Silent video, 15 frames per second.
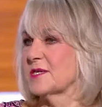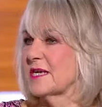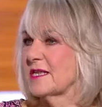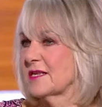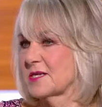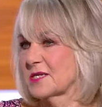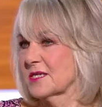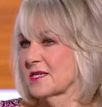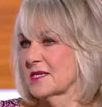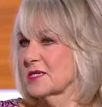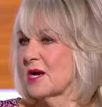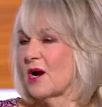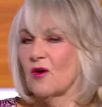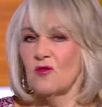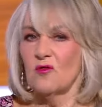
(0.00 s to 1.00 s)
in this, this
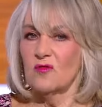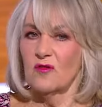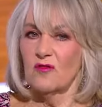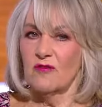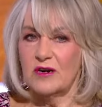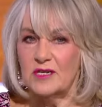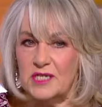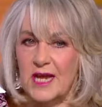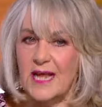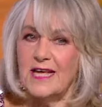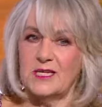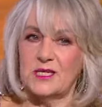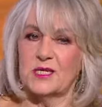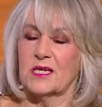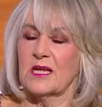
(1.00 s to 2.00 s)
whole
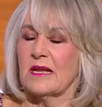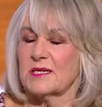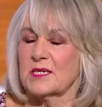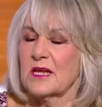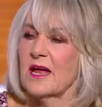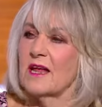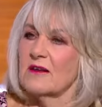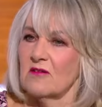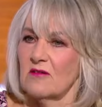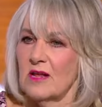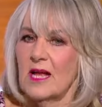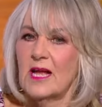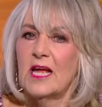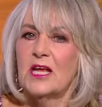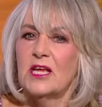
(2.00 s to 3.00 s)
grotesque scandal,
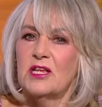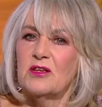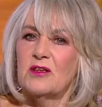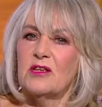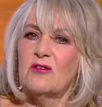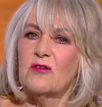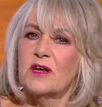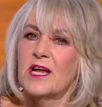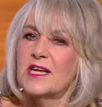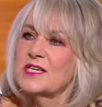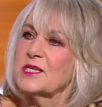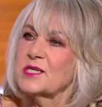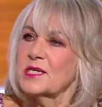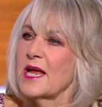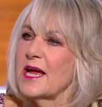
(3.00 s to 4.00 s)
you can
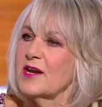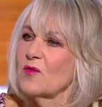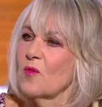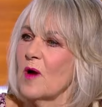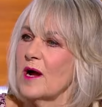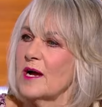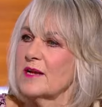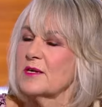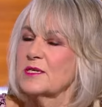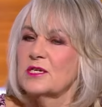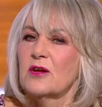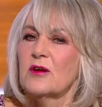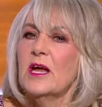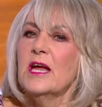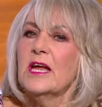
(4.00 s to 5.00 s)
understand why. Because, you
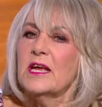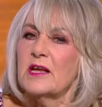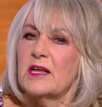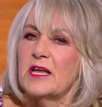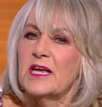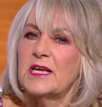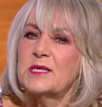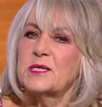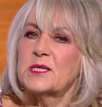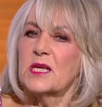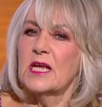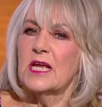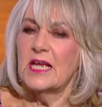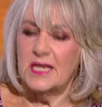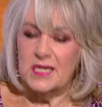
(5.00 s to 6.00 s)
know, his,
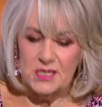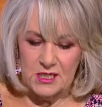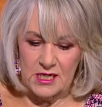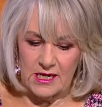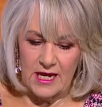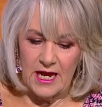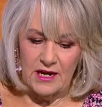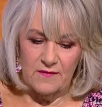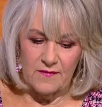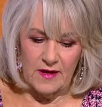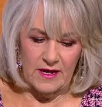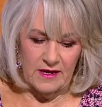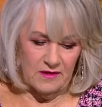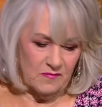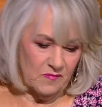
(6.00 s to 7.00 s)
his kind of
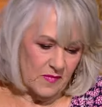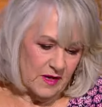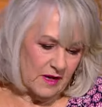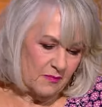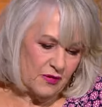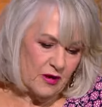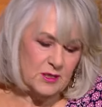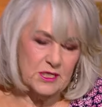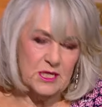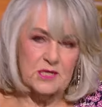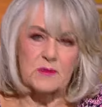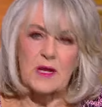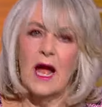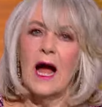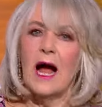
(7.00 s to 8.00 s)
um, approach, yes, of,
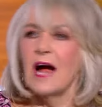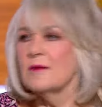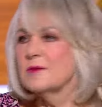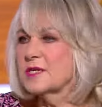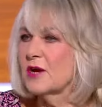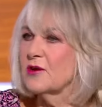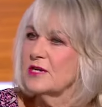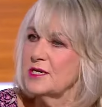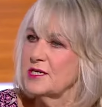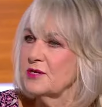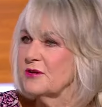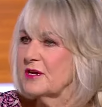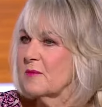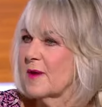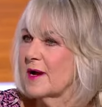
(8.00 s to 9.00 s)
I was only
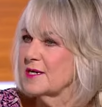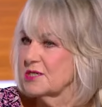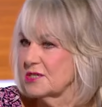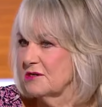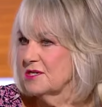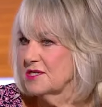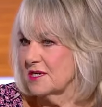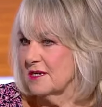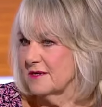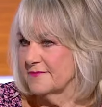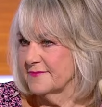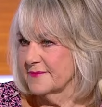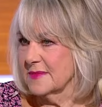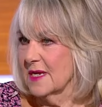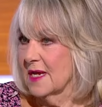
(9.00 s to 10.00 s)
doing my duty.
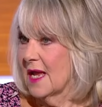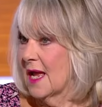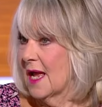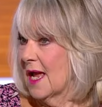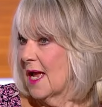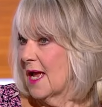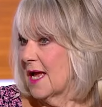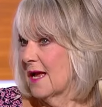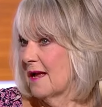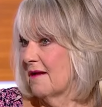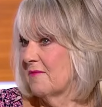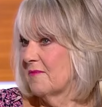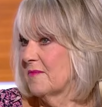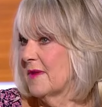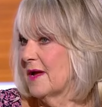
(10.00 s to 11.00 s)

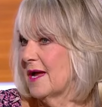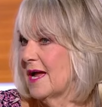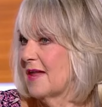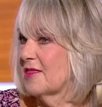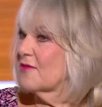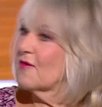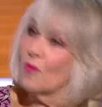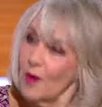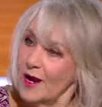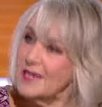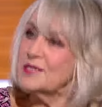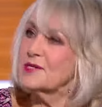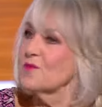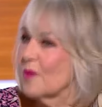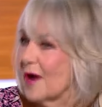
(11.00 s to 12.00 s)
Um, and there are
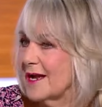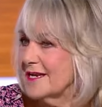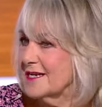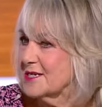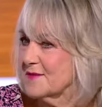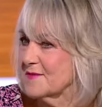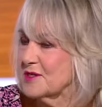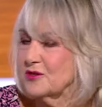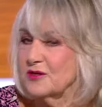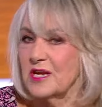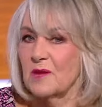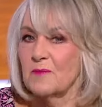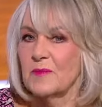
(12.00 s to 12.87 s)
ways and ways of doing it.